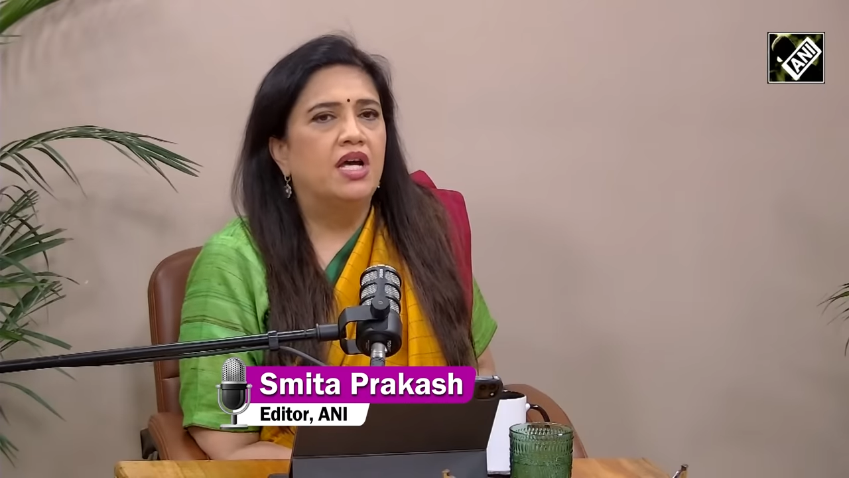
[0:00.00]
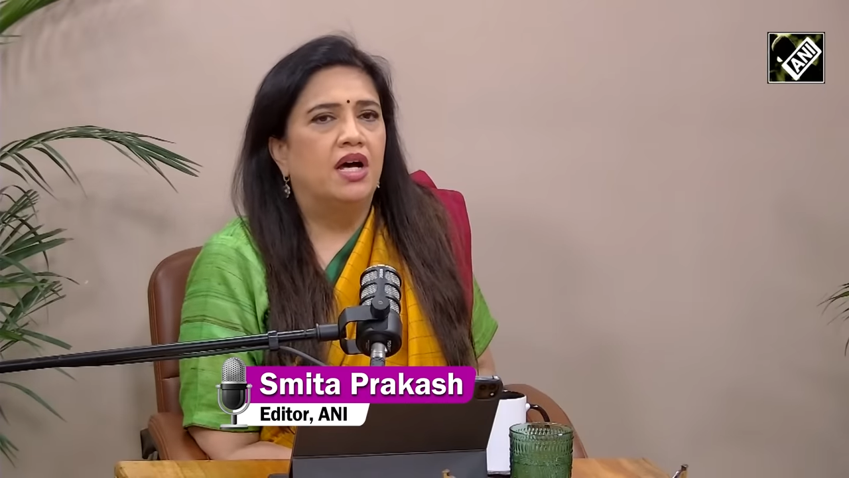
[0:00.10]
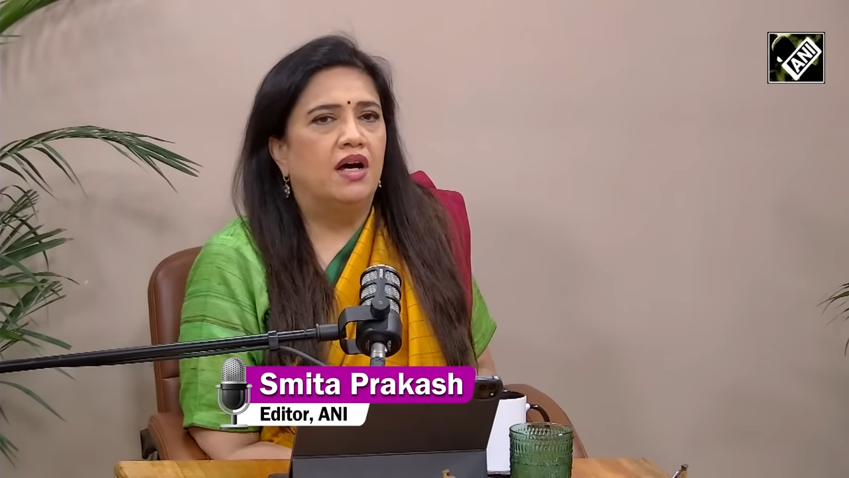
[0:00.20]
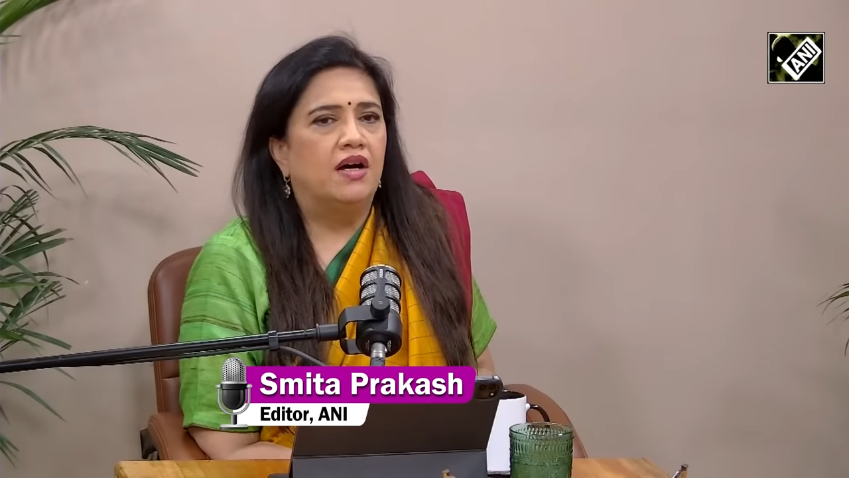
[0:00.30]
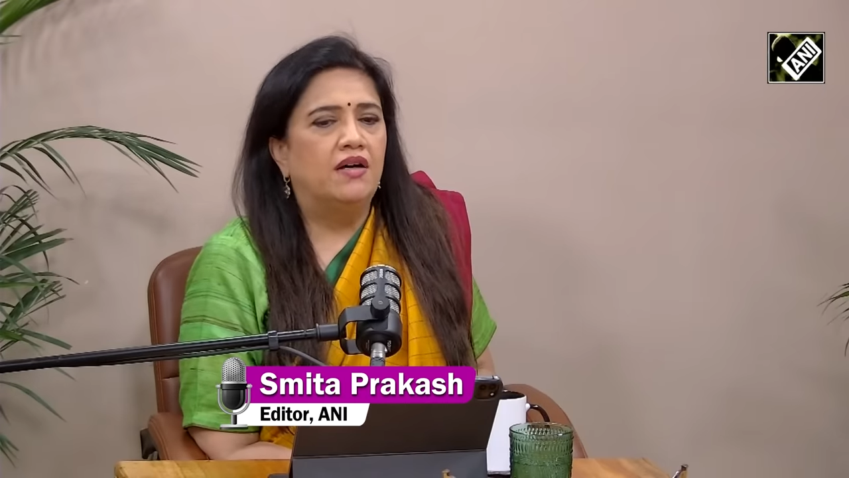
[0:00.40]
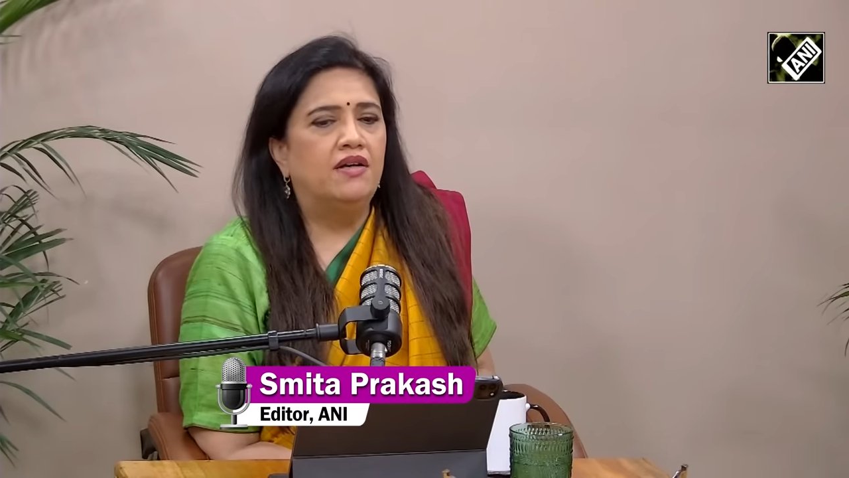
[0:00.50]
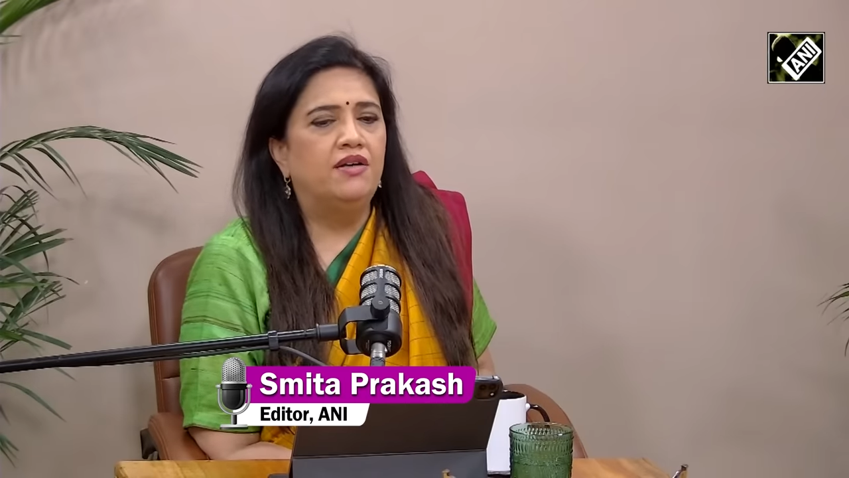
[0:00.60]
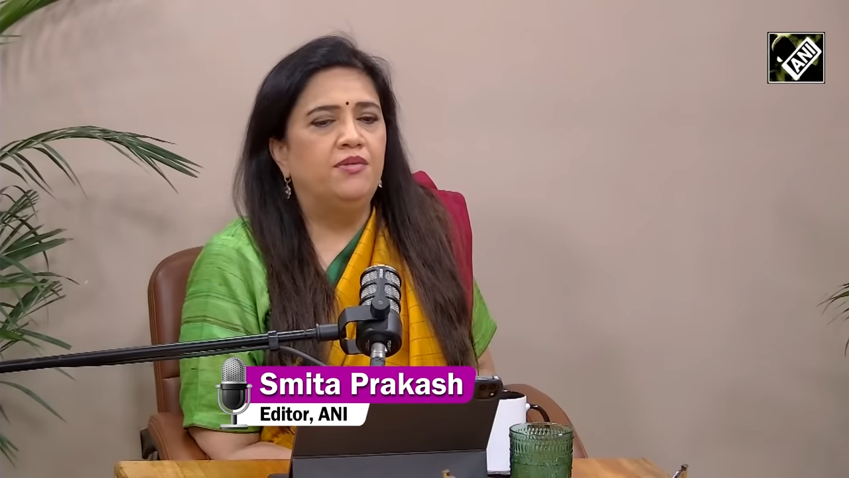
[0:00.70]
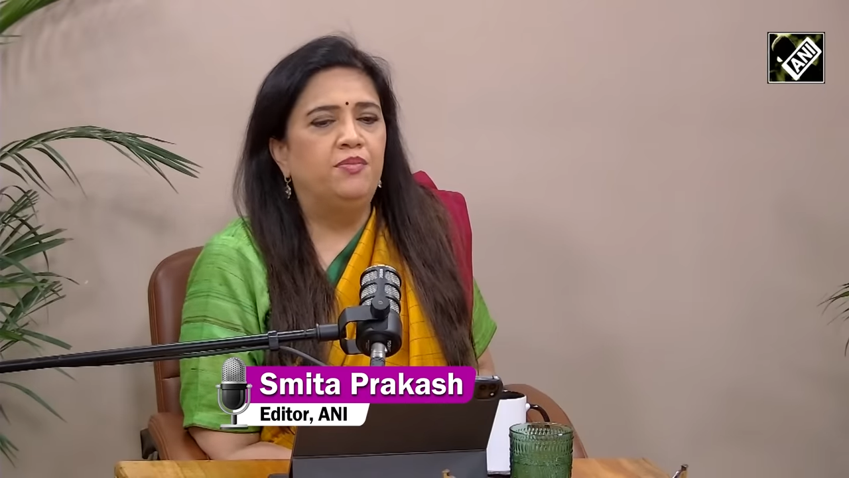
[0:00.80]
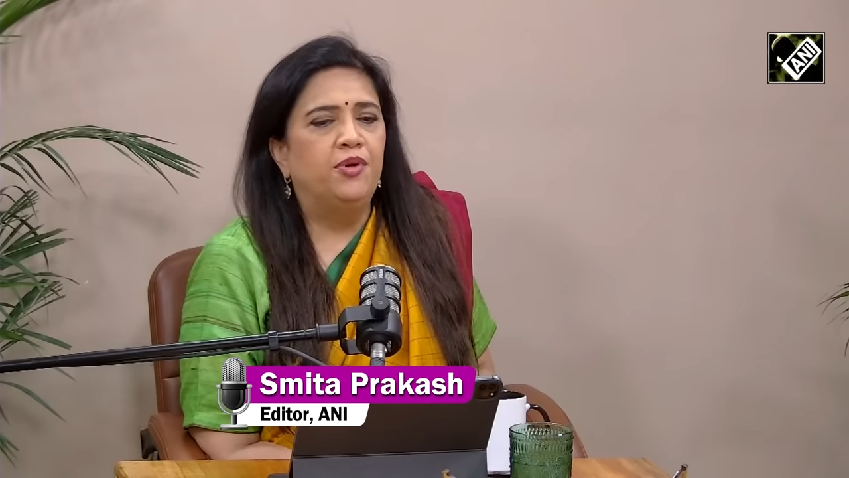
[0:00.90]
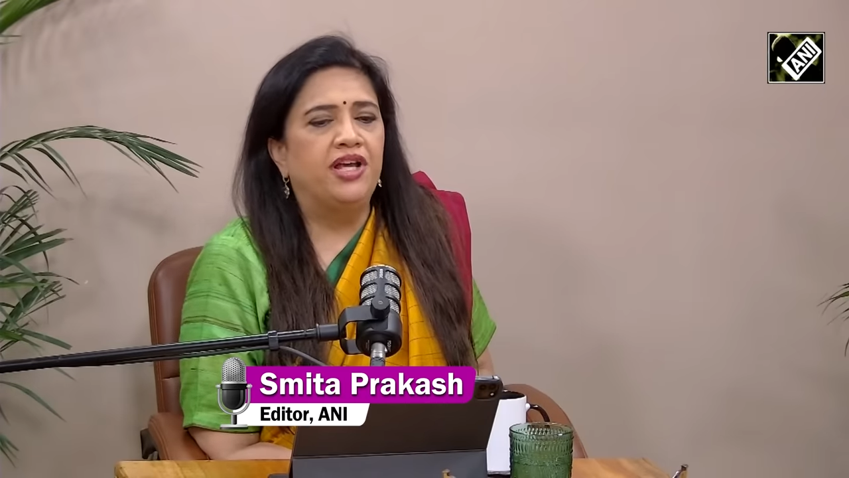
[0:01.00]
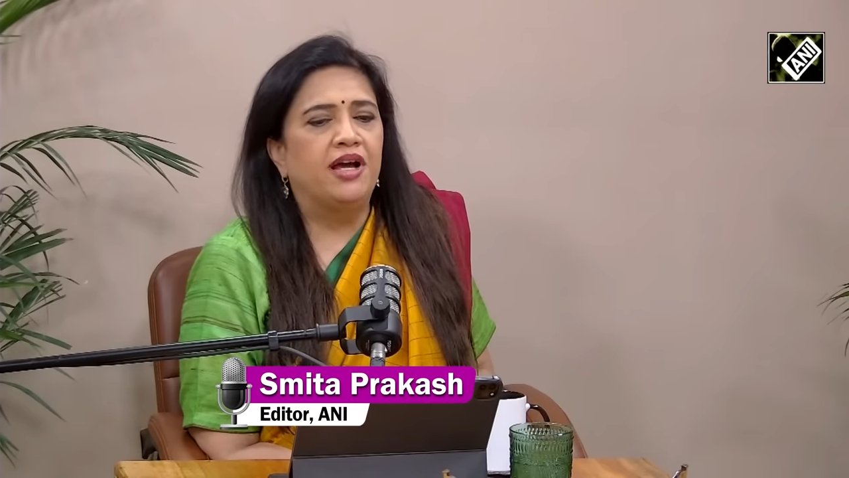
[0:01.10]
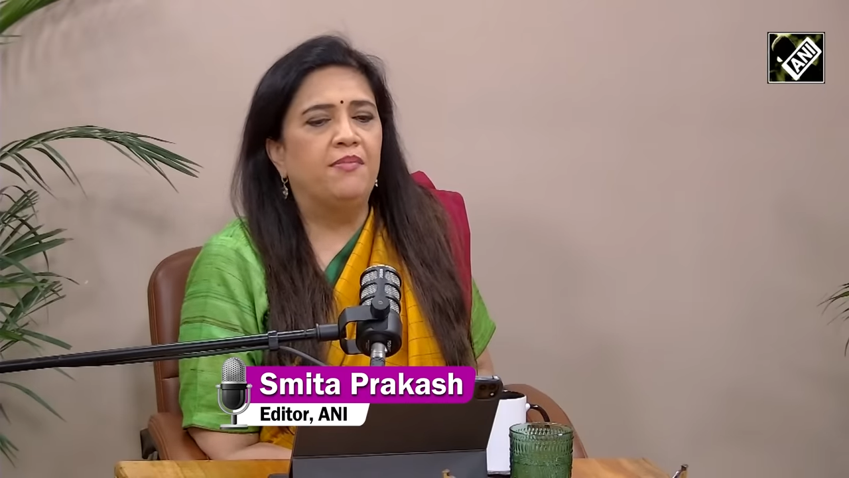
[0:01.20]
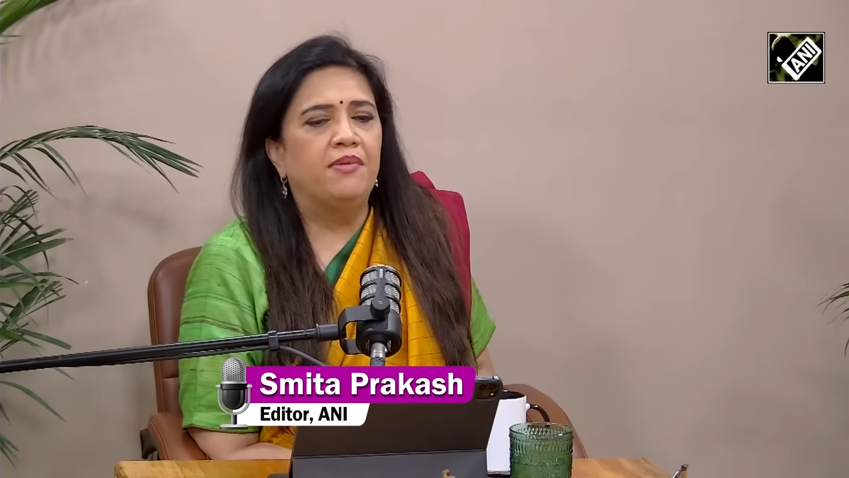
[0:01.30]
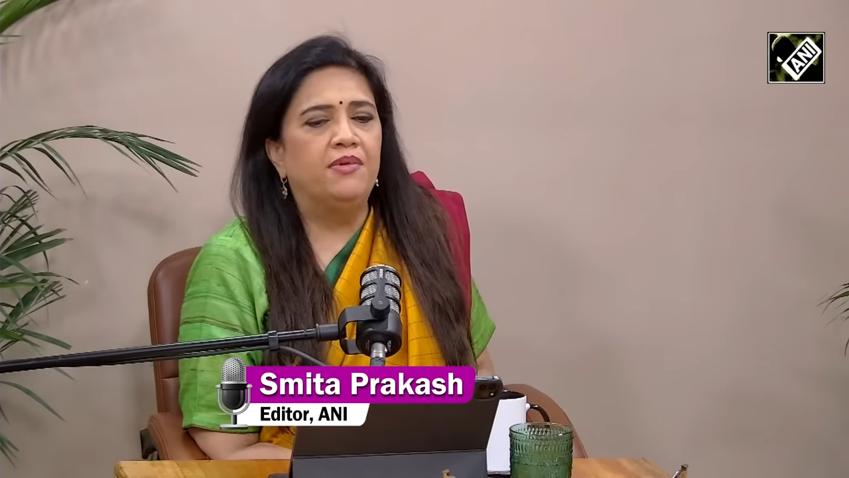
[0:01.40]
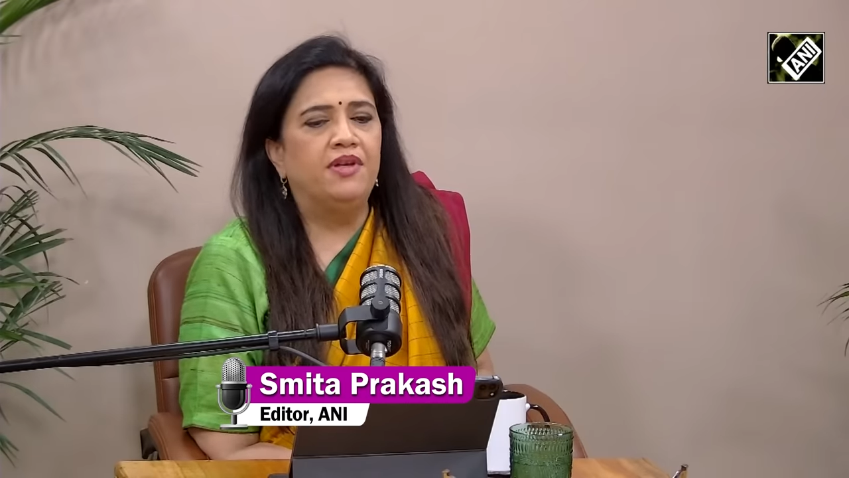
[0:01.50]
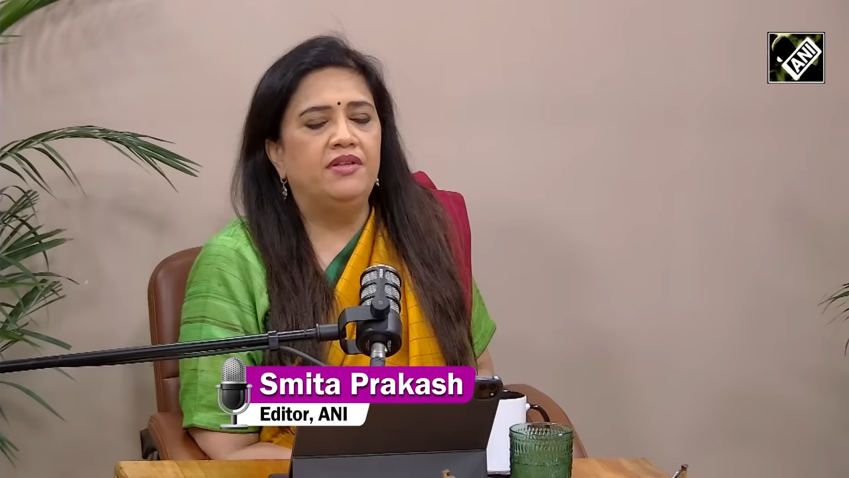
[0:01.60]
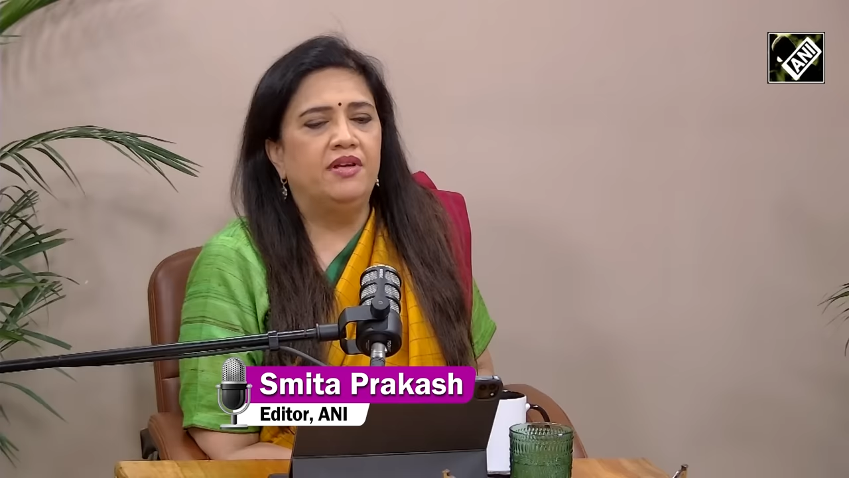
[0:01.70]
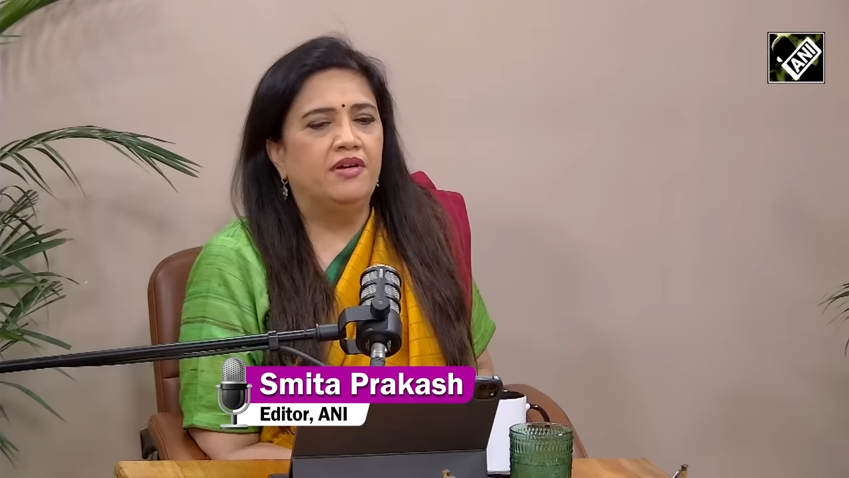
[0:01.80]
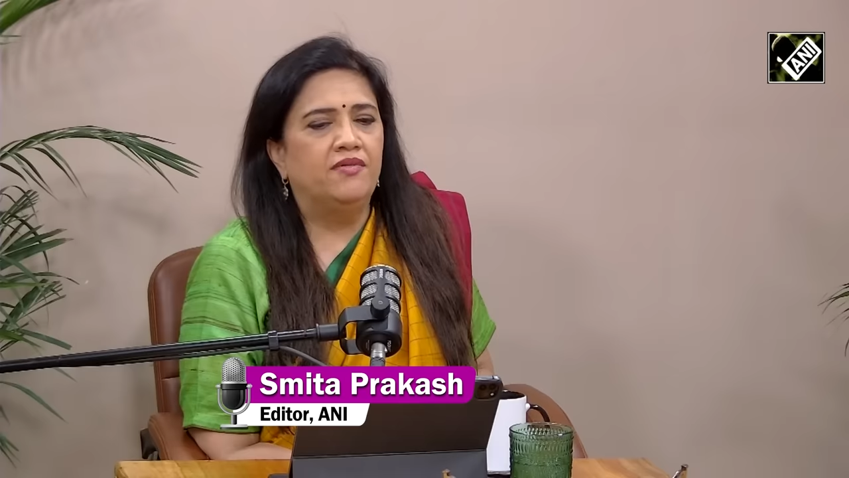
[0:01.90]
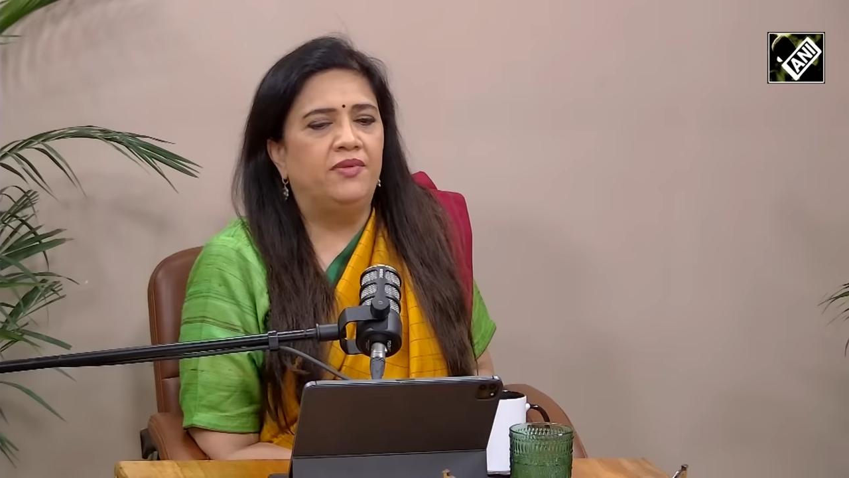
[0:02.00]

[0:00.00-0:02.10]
putting up the